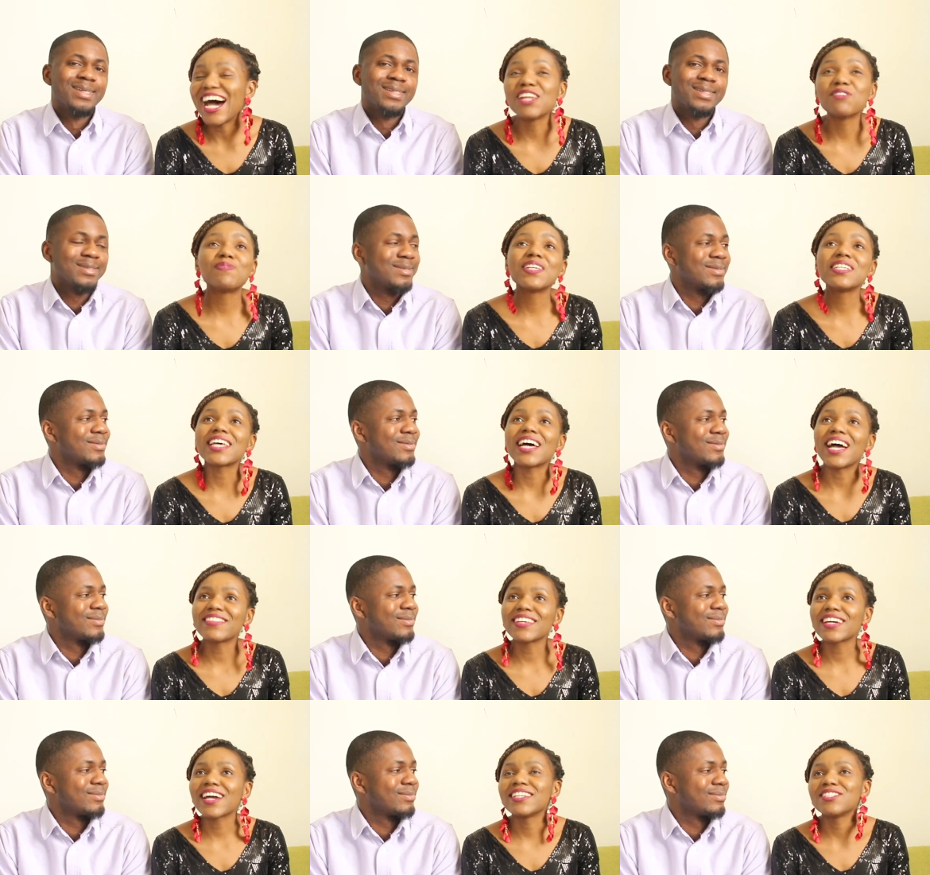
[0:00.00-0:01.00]
Speaker 1: and please, I, I,
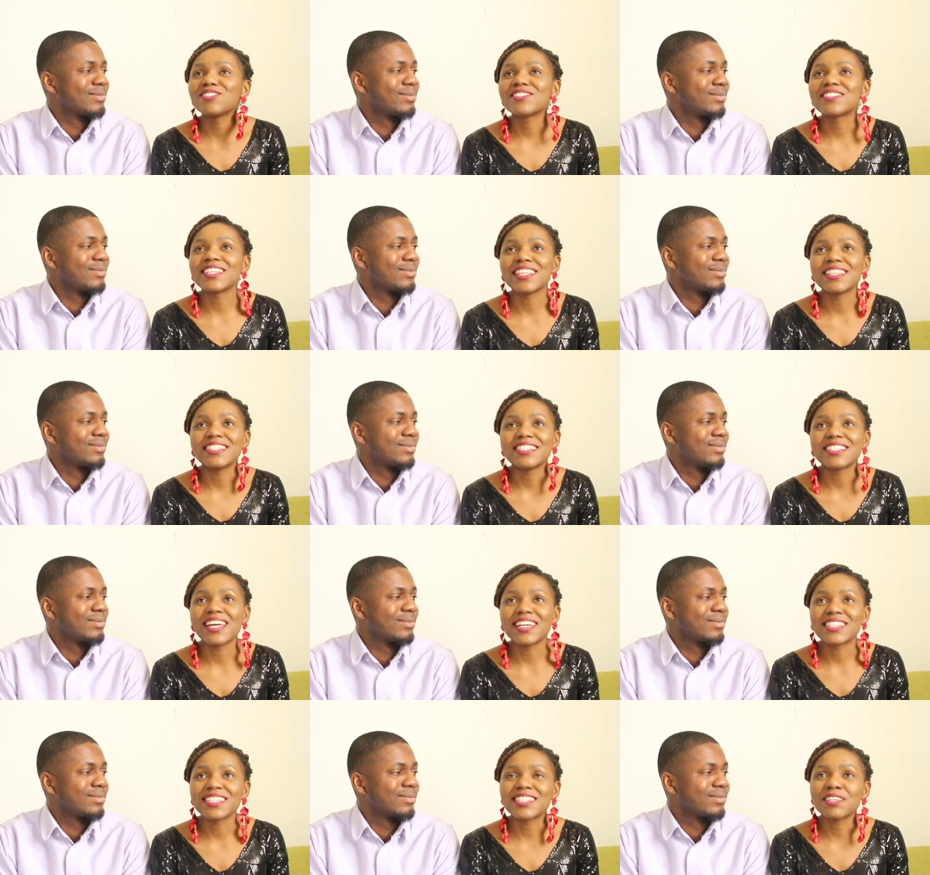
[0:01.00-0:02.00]
think I need to say this
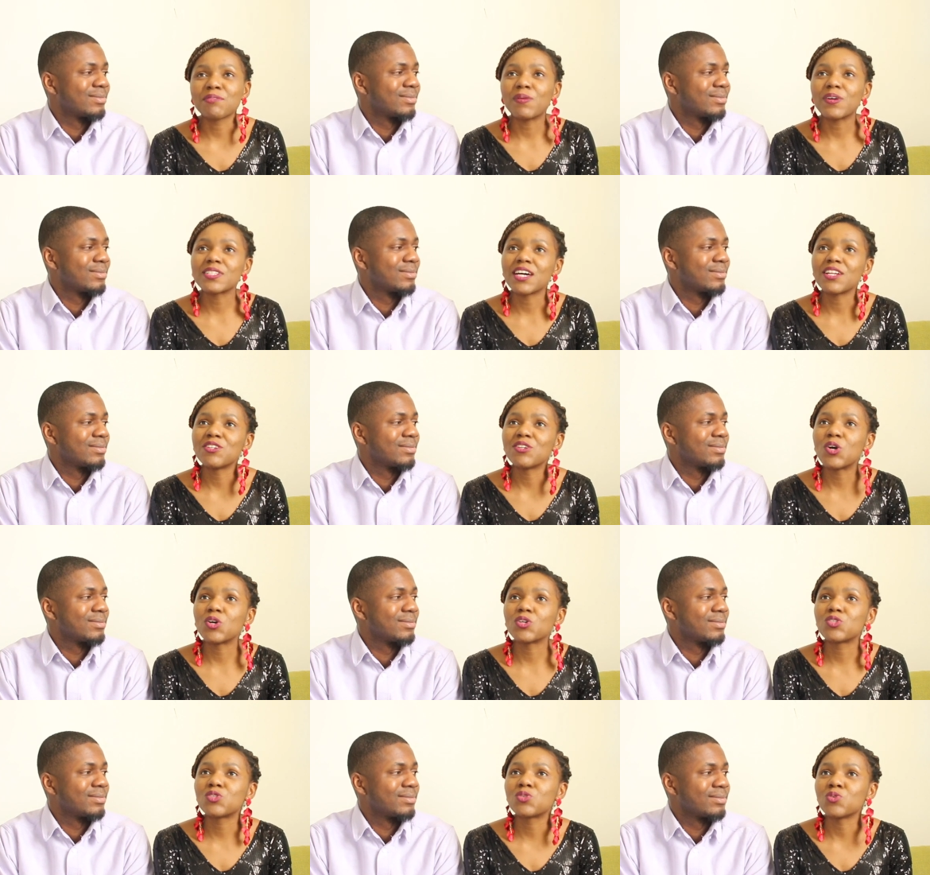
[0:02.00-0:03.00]
that it's important
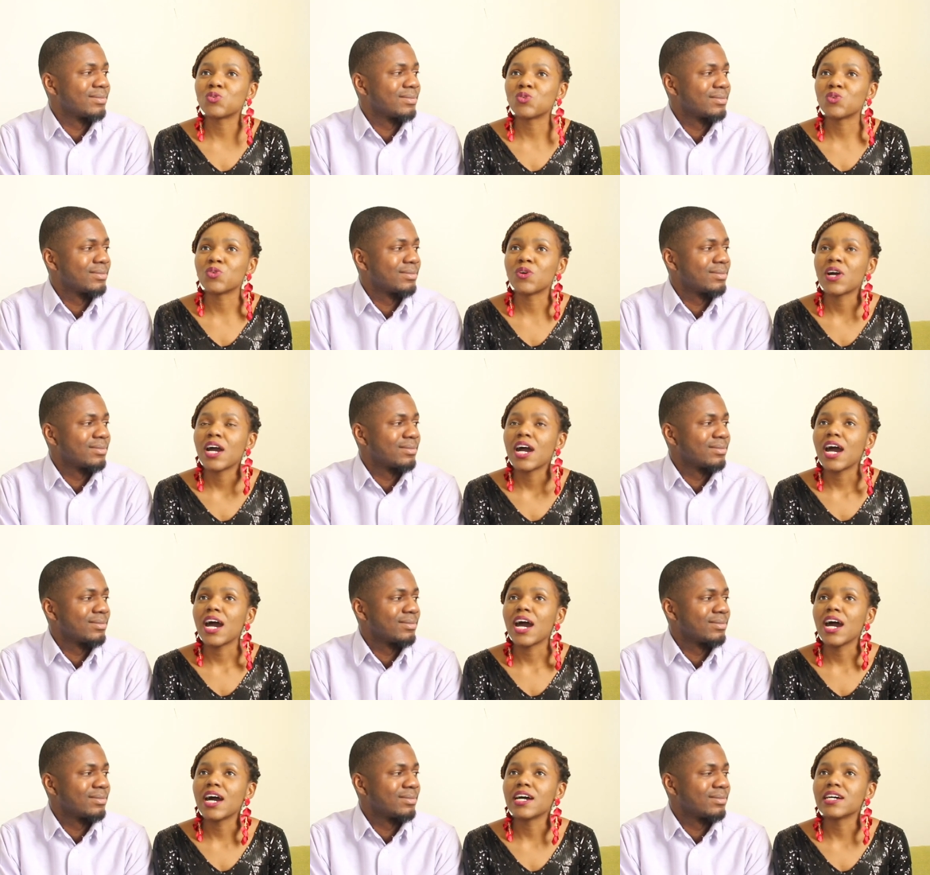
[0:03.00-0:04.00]
not to
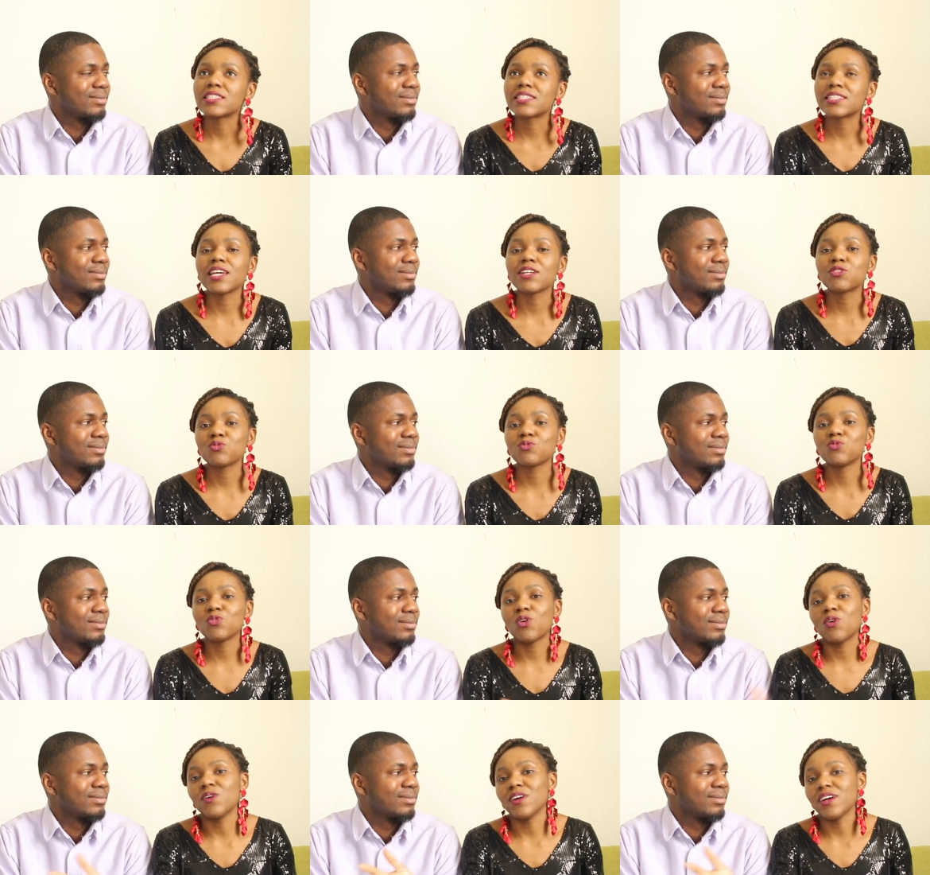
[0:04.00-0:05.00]
uh, stay too
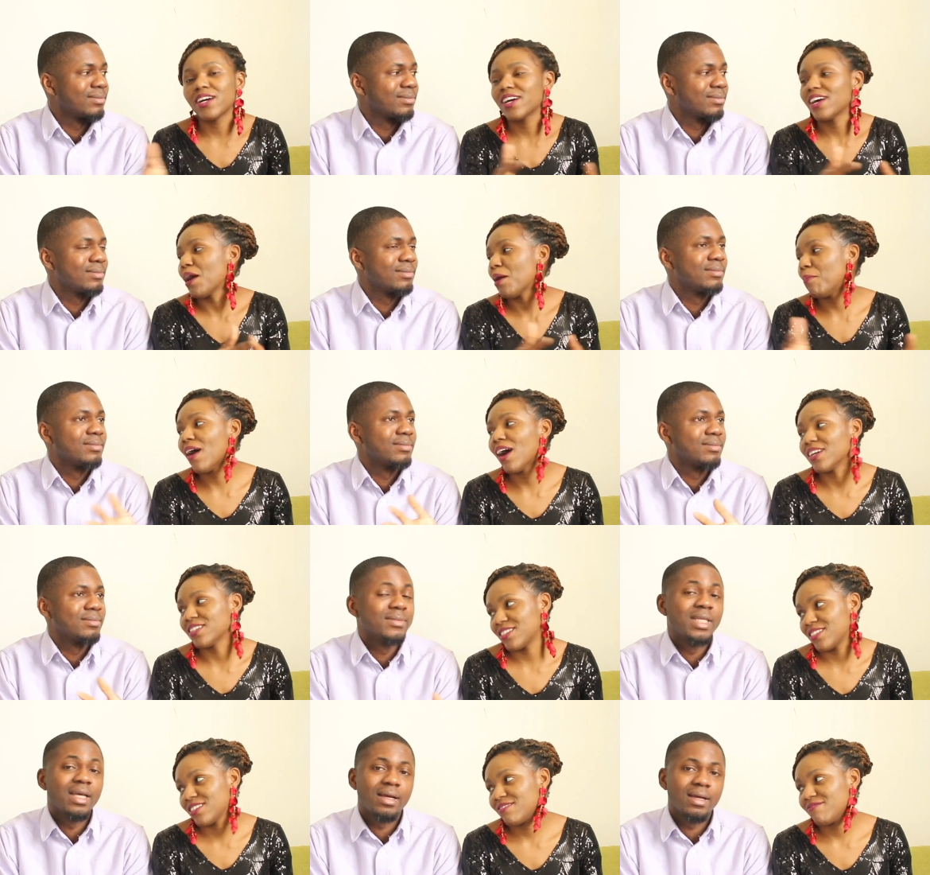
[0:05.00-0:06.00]
long
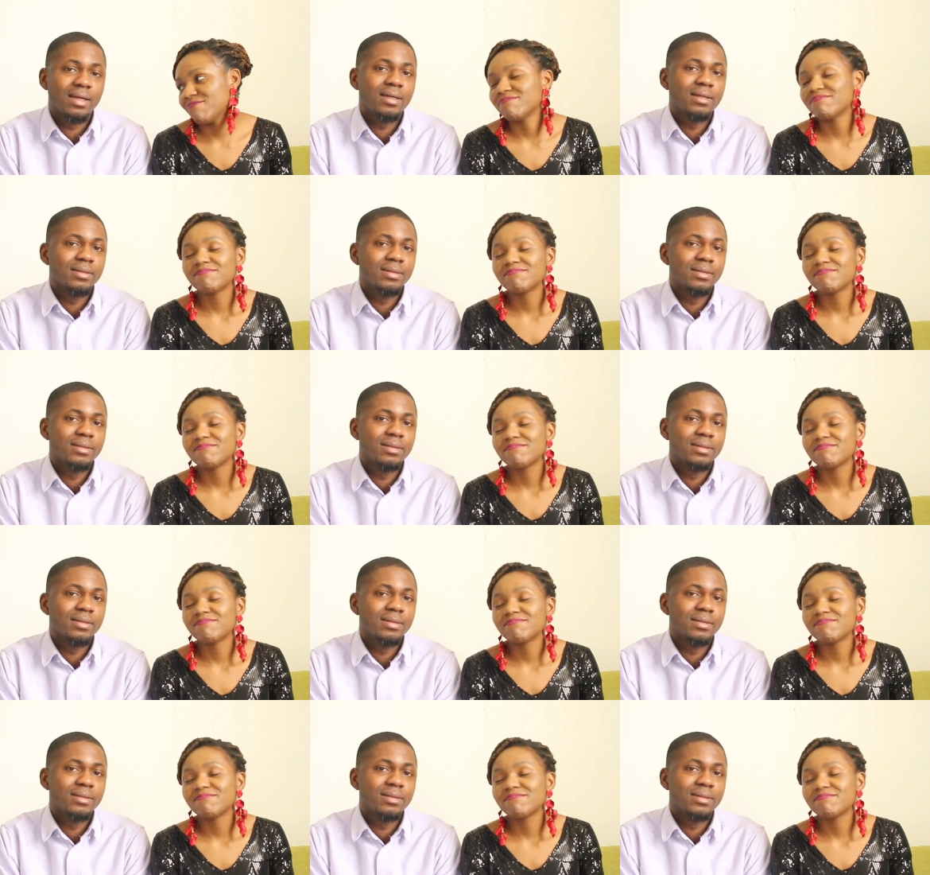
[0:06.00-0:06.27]
apart. Yeah.